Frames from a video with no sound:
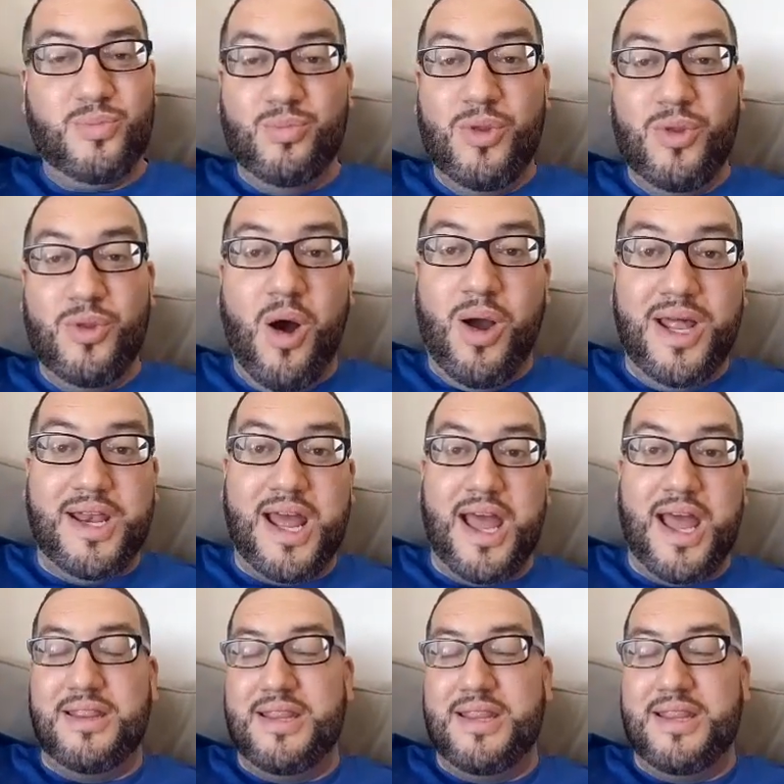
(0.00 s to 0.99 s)
No, and
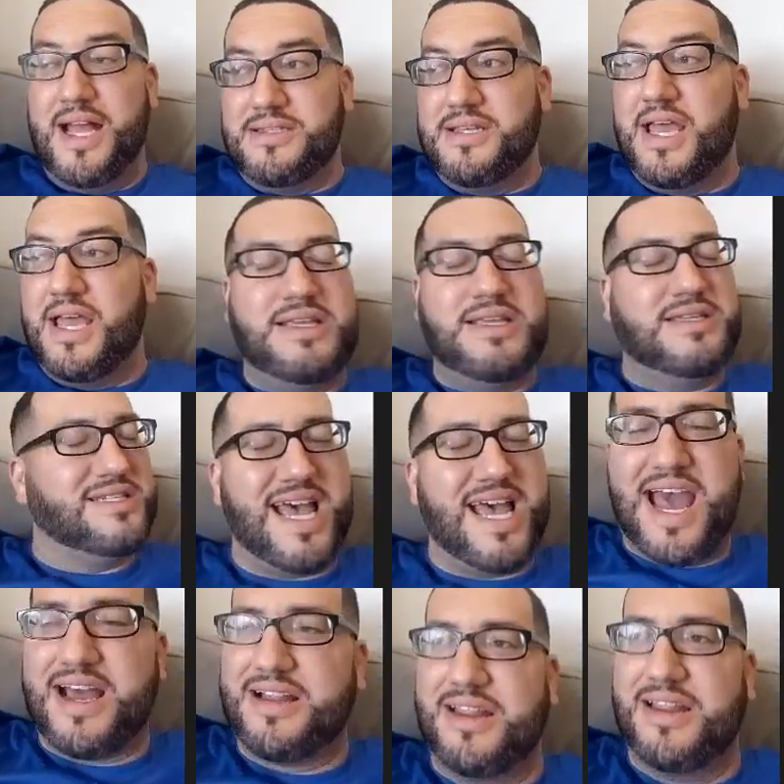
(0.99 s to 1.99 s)
that's
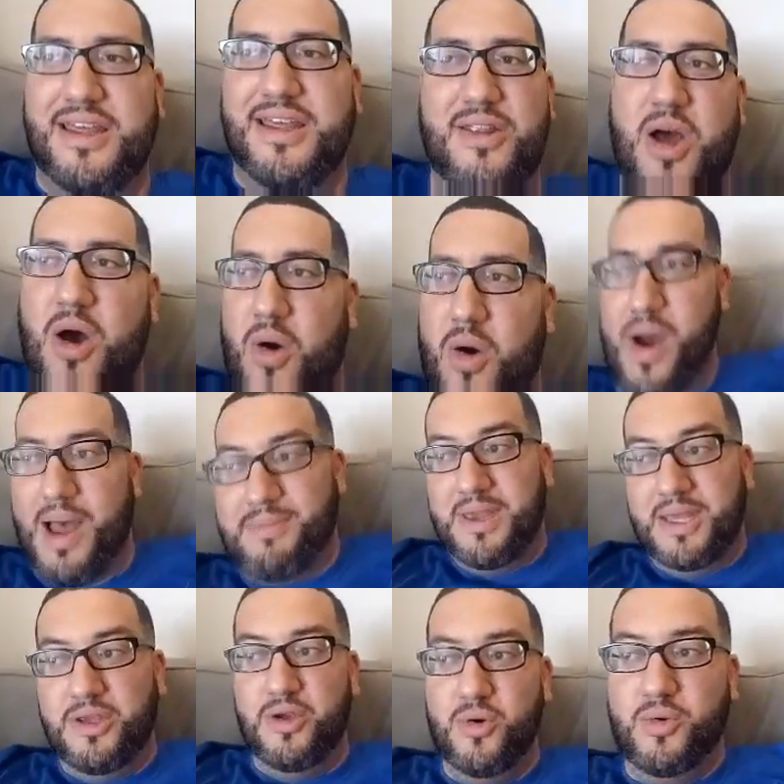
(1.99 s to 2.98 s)
exactly. No, I
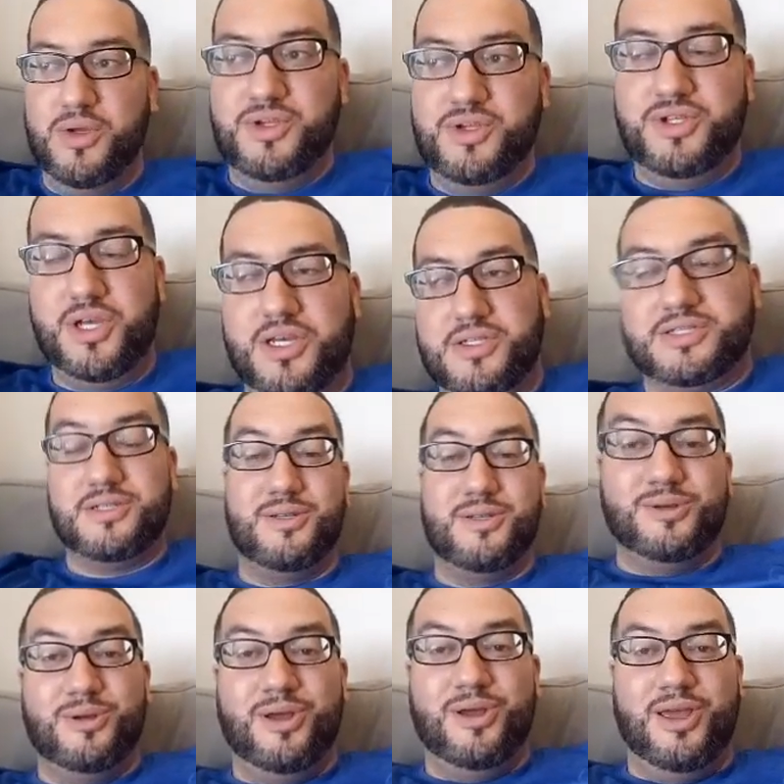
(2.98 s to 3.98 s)
mean, you would just,
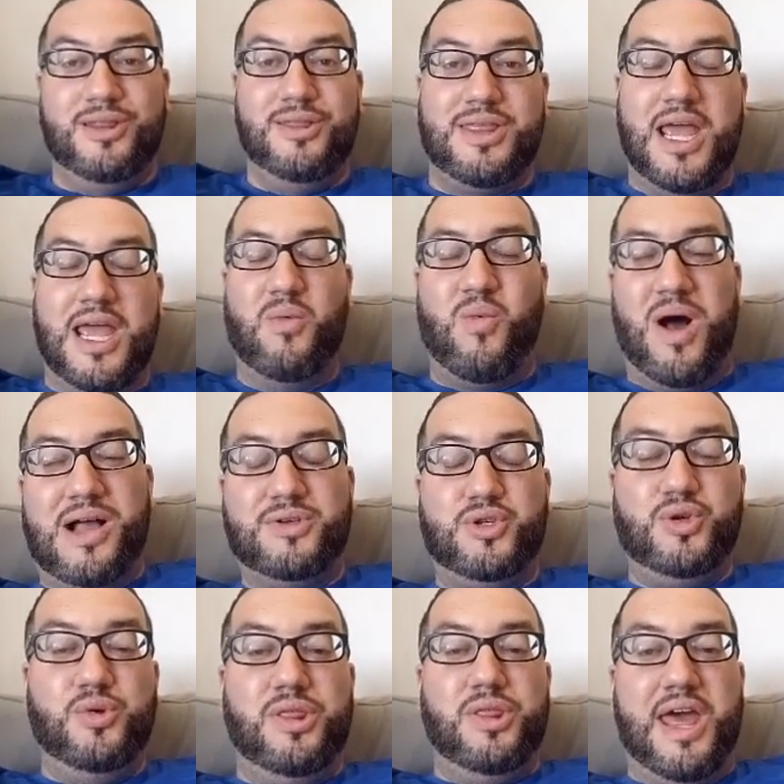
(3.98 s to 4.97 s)
they'd want
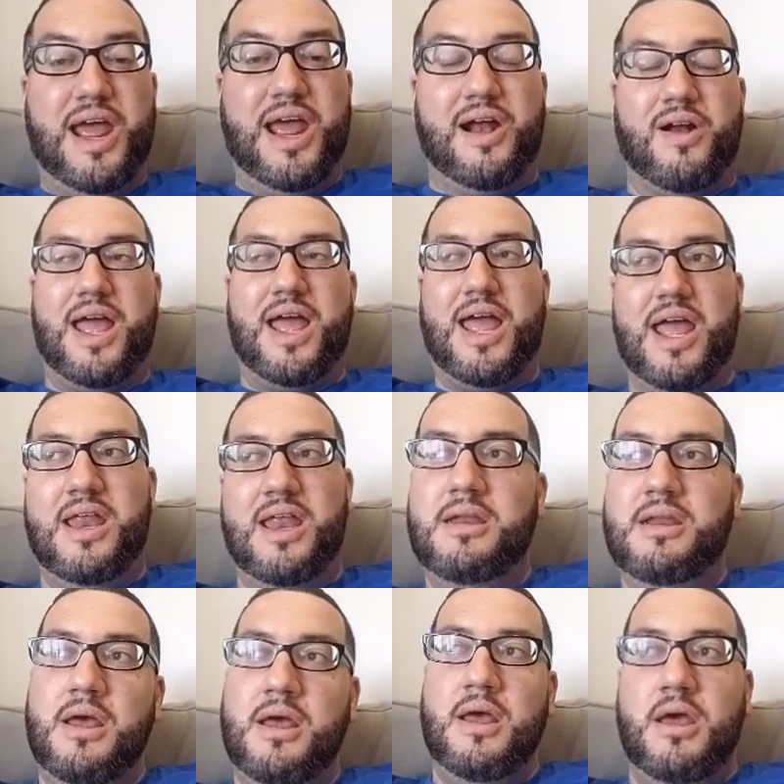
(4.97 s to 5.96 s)
you there.
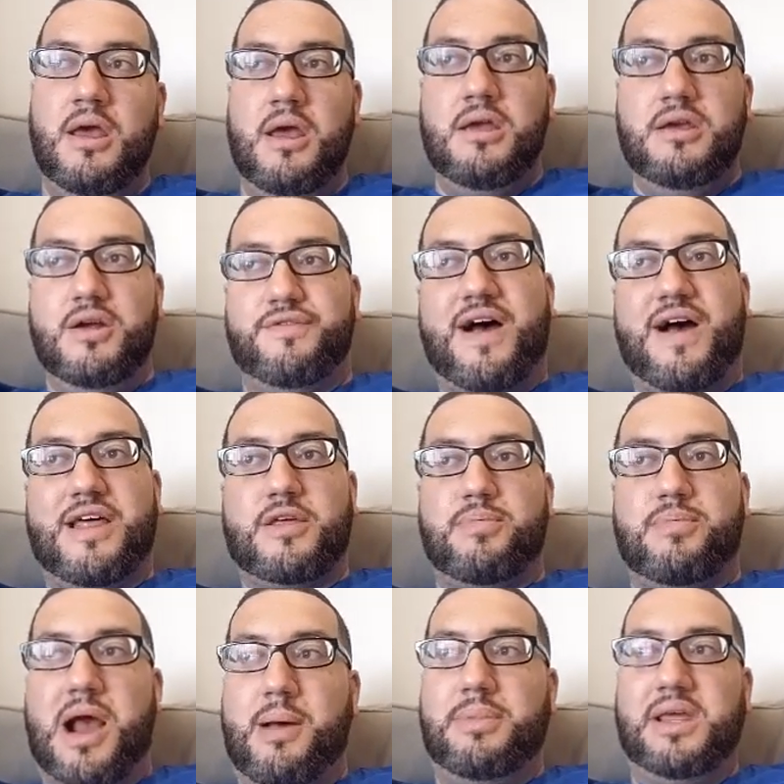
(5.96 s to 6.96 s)
And your father
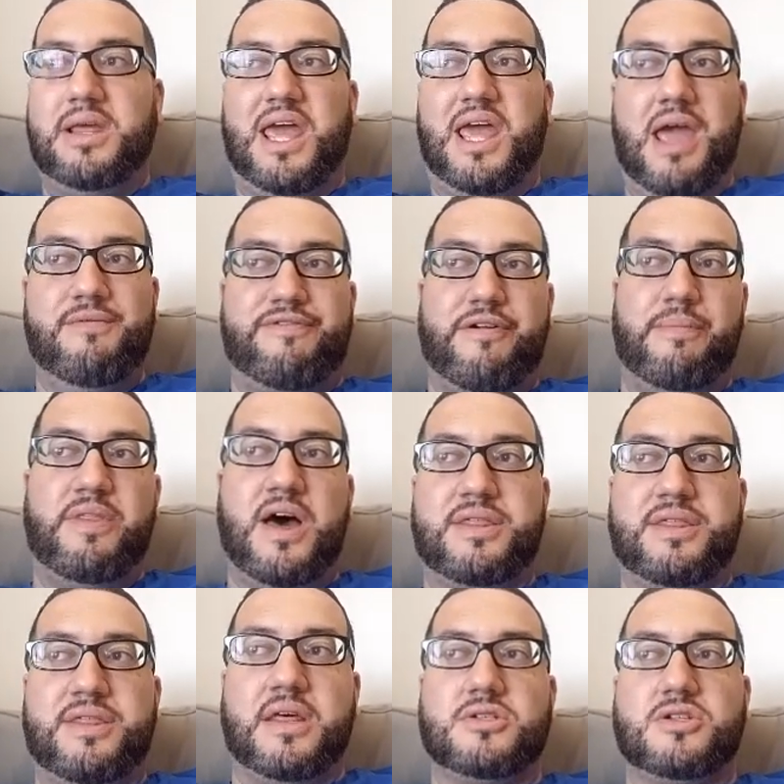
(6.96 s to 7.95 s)
probably came from
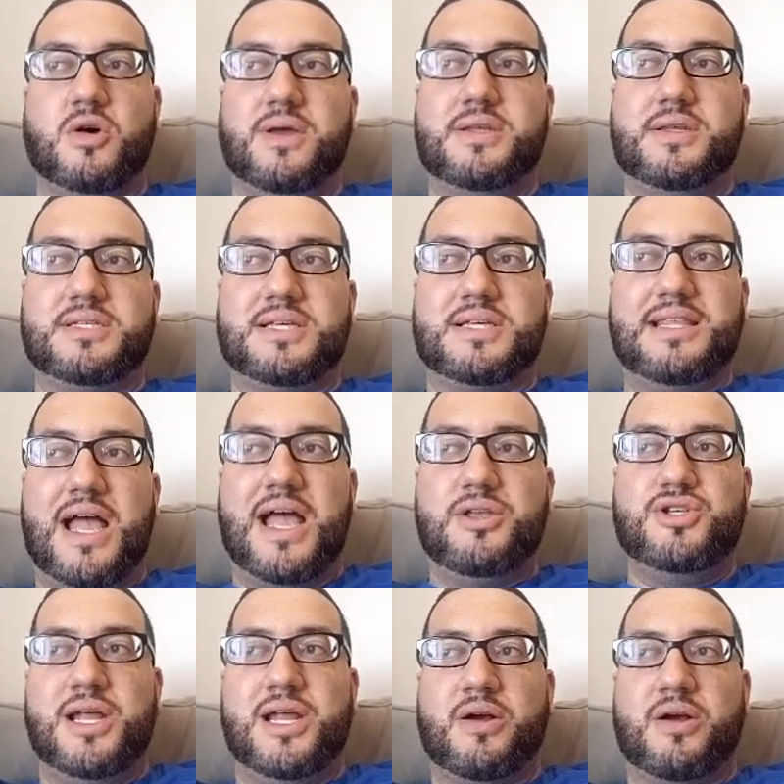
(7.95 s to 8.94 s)
nothing. So it's like
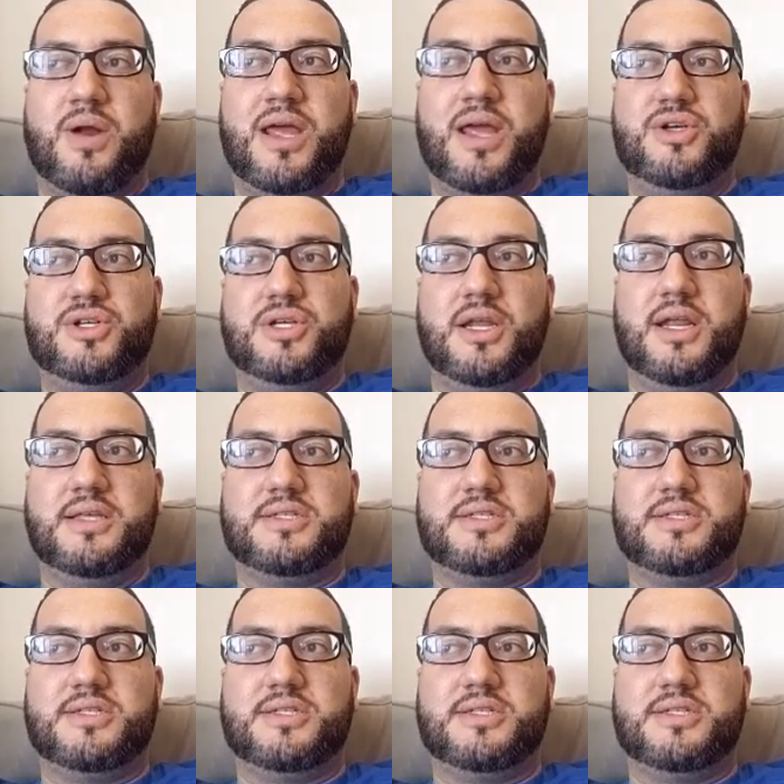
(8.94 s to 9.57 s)
that generation.